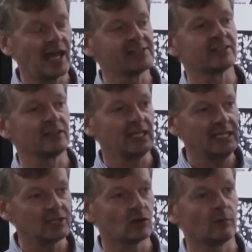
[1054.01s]
has to
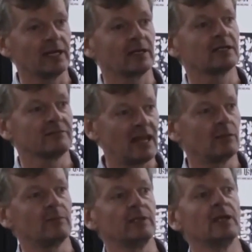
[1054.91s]
the economic
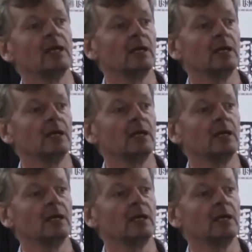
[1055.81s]
development